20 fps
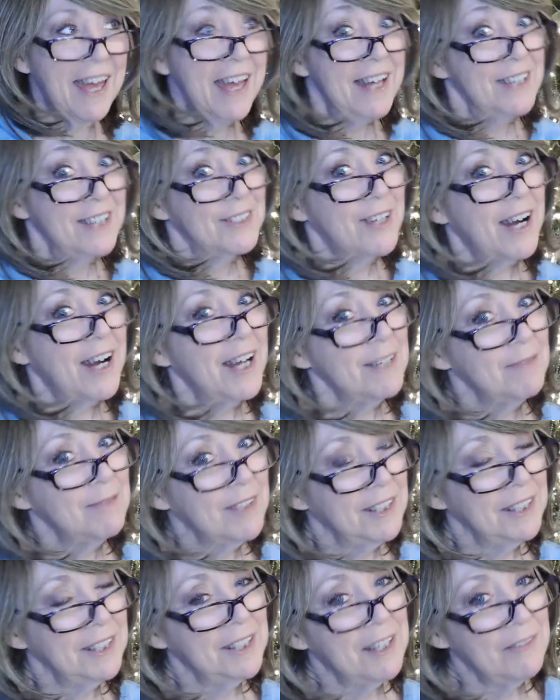So I'm
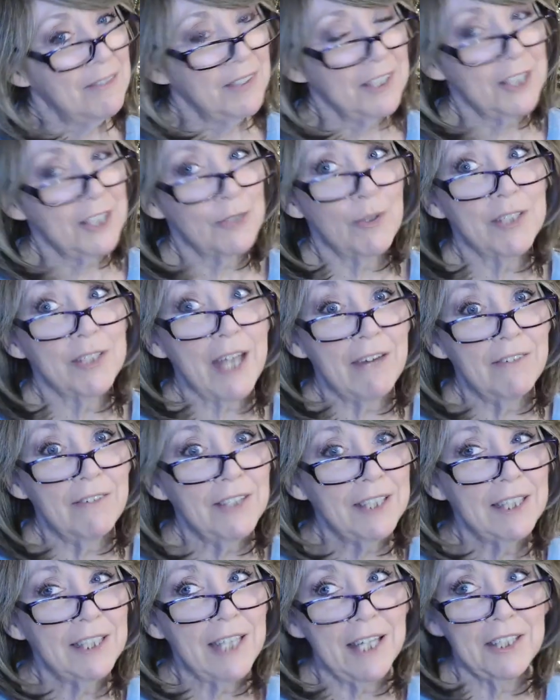really loving these ones. I
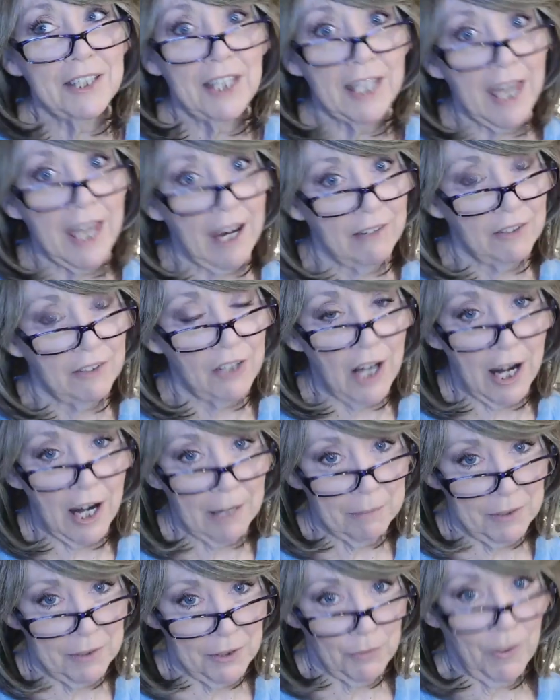really like the Carole
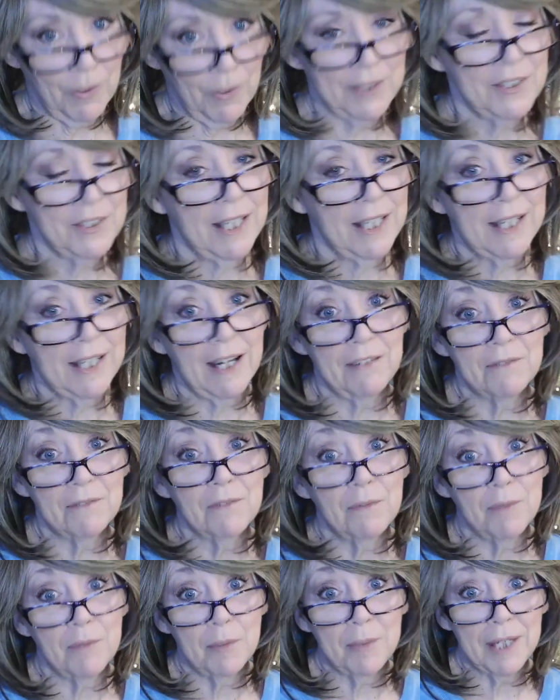Hochman ones that I got from
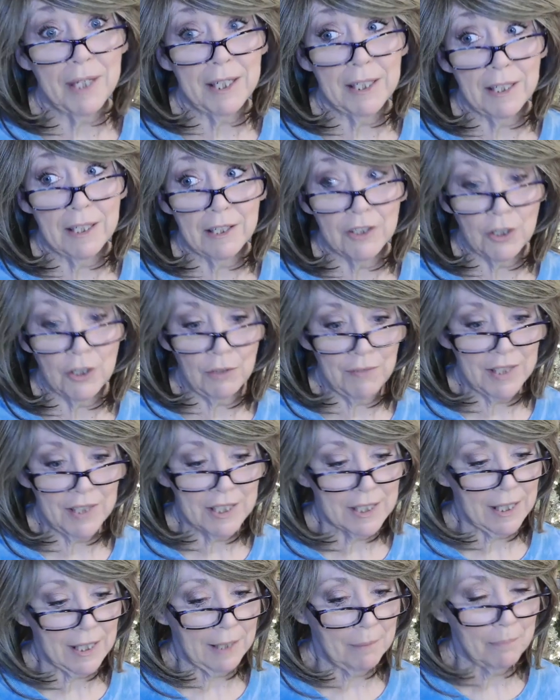the beginning at
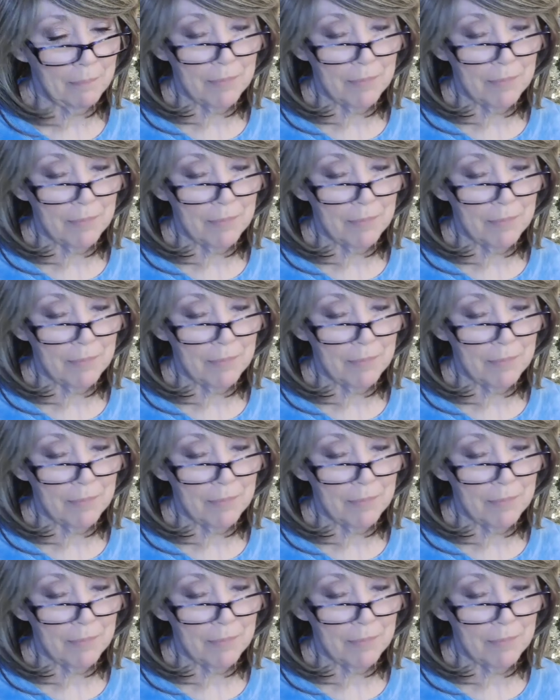QVC.